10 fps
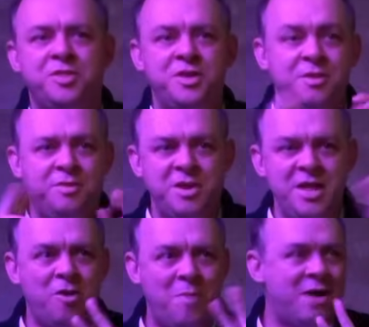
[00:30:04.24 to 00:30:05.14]
The, the
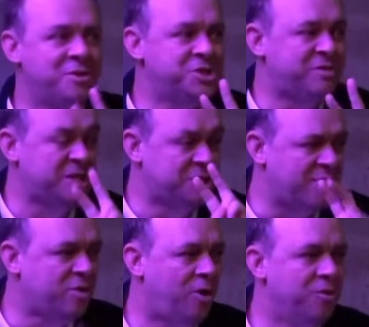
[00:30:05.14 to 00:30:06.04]
neo-moderns, as
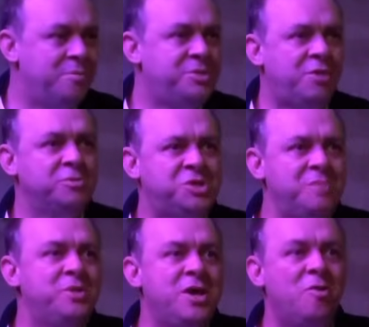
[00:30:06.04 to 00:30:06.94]
I've called them, don't
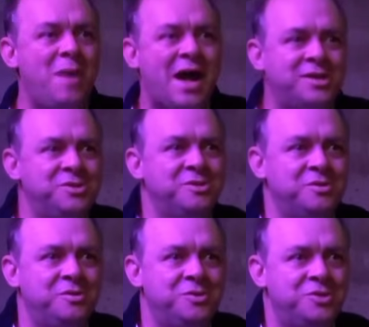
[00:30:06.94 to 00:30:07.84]
simply go back
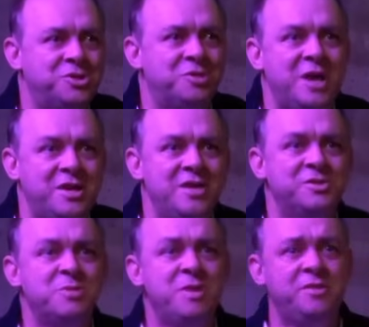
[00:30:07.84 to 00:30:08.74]
to, to German
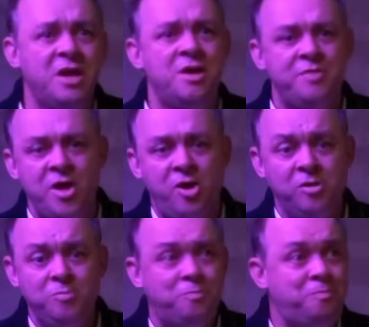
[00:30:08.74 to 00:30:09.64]
idealism. Even, they
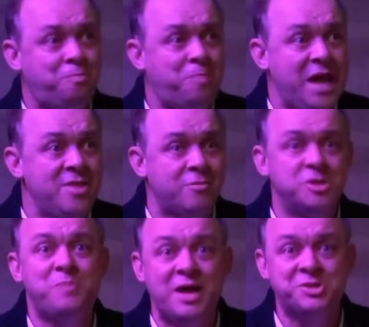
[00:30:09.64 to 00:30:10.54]
all pay their
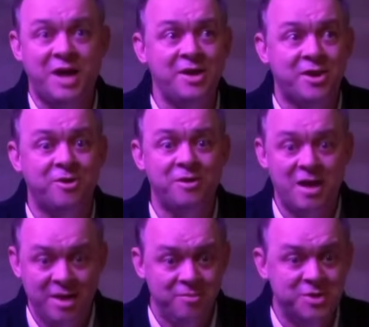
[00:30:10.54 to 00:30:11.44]
respects to Heidegger.
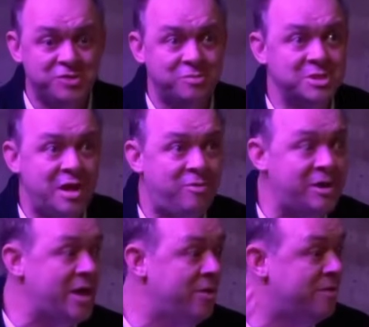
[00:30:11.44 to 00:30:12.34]
I hear this from
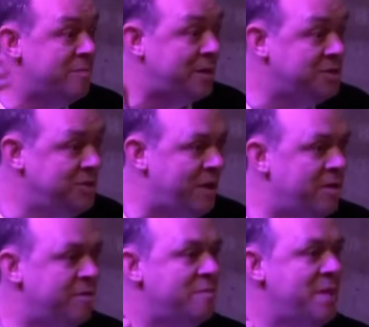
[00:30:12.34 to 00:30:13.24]
Slavoj, I hear it from Badiou, I
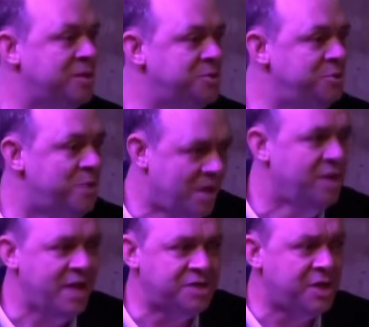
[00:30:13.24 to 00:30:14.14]
hear it from Meillassoux.
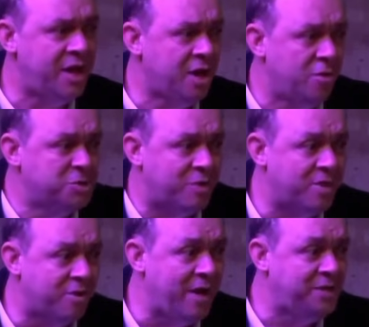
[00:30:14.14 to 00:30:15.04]
Yes, Heidegger was one
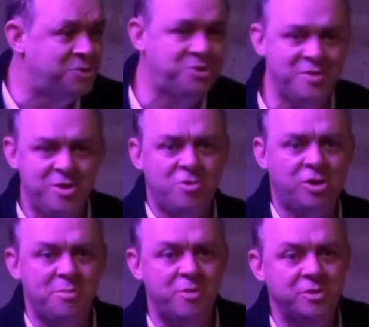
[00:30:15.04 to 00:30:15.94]
of the greats. I think you
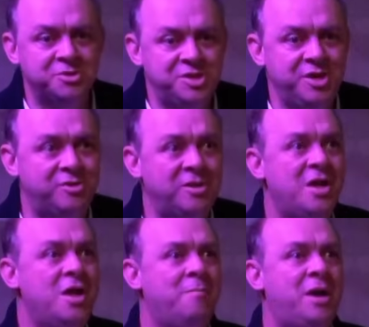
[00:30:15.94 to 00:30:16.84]
called him the real deal.
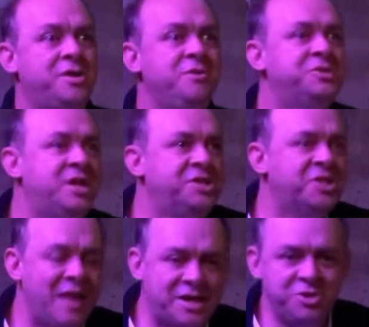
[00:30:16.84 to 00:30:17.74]
Badiou said he's
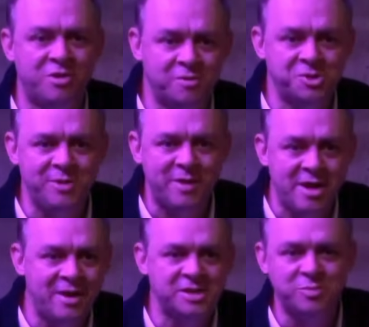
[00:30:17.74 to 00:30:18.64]
the last universally
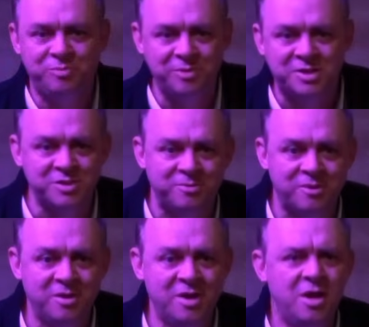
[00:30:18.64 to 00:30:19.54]
recognizable
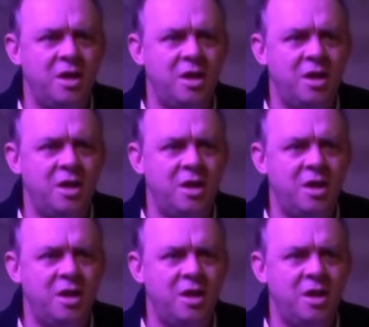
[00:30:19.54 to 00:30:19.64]
philosopher.